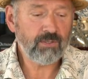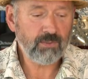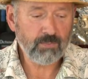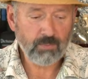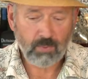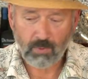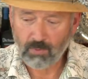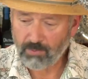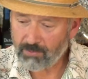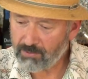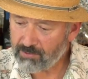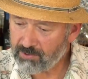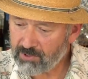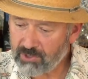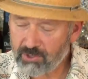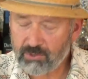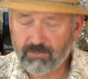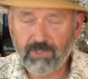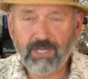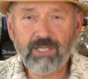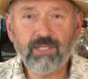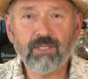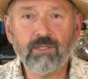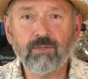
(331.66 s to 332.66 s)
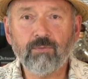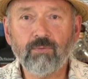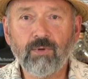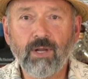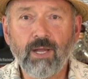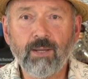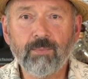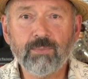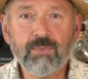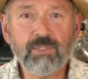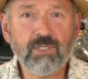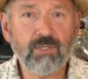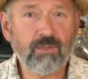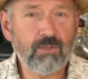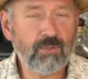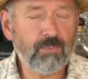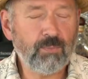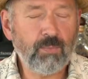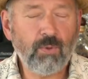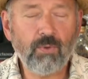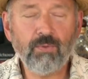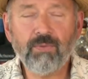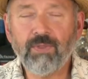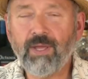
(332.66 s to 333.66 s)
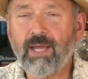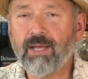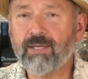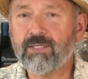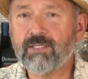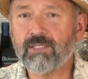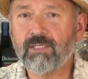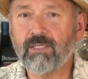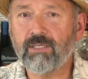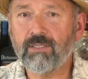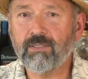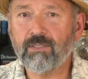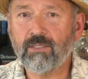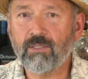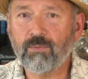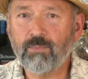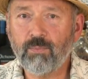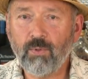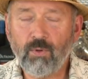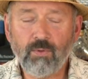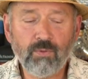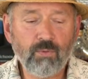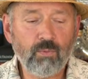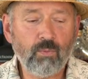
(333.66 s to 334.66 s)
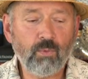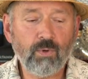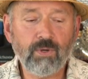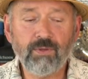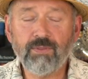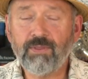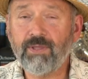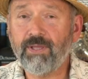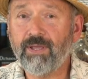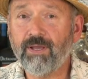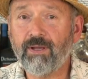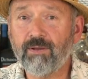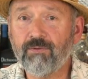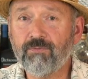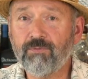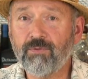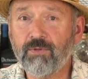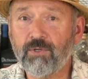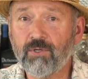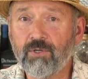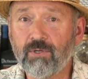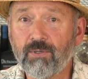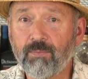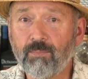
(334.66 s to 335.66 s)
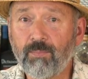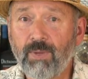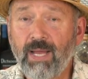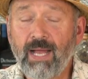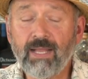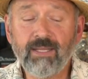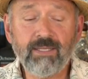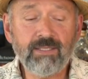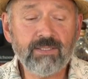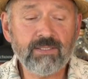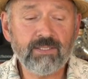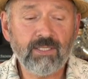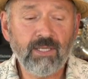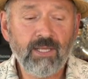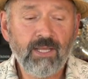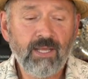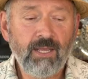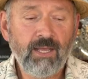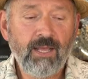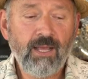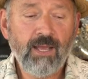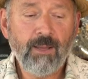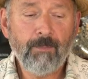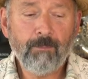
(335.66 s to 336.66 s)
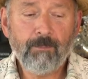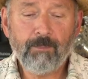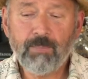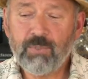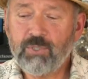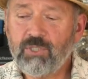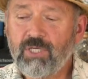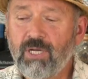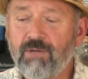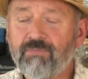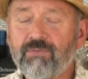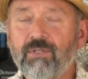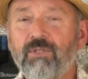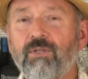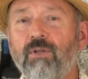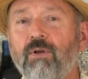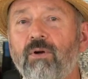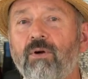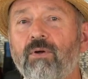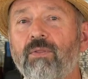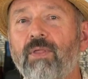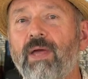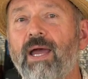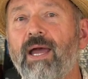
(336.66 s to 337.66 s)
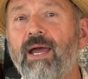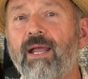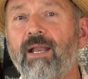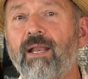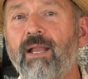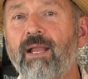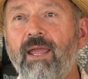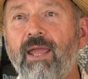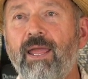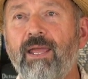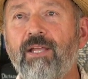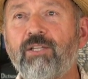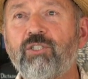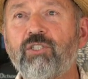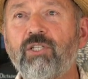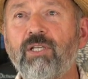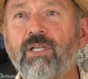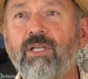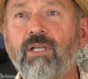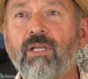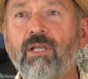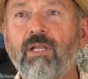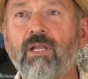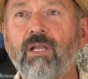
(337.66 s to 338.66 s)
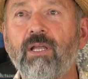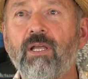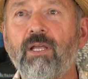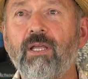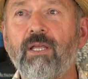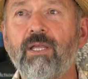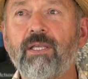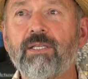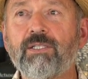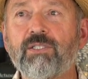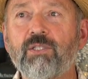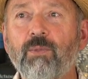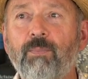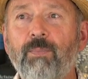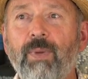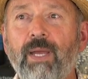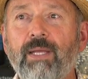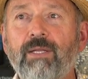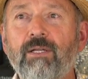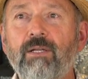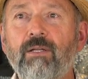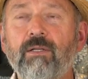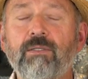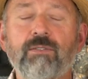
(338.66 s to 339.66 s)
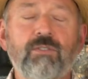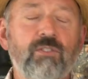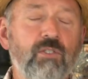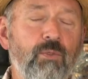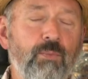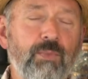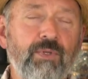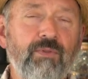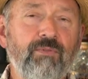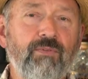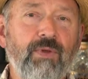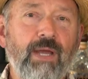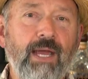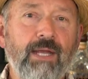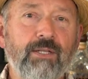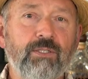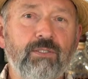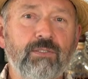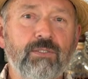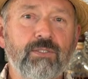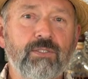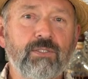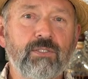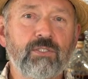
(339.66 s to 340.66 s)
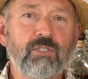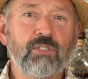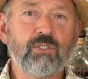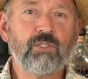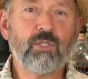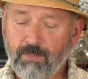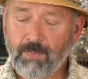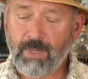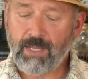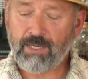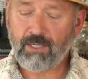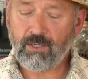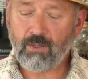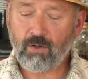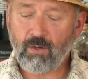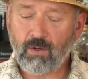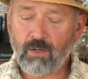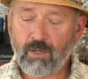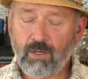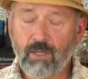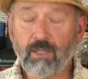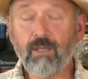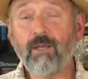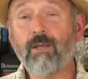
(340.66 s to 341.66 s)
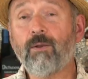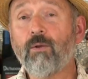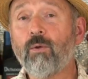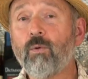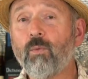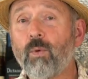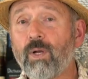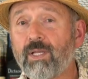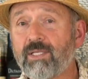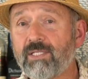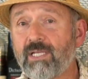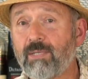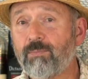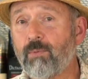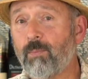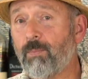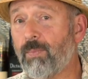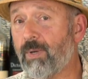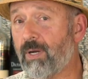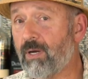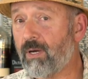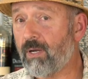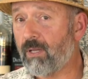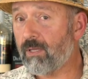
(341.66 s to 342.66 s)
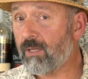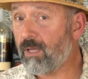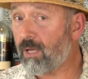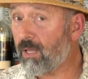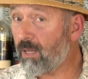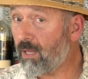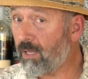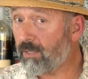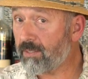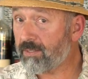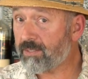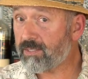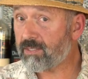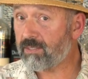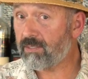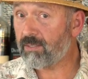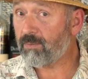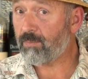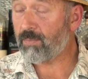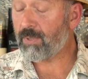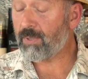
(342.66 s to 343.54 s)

they're both straight rums, they're both excellent, they're both worthy of your palate. But you have to know that aging is dependent on so many factors. It's dependent on what type of barrel, how long it's in the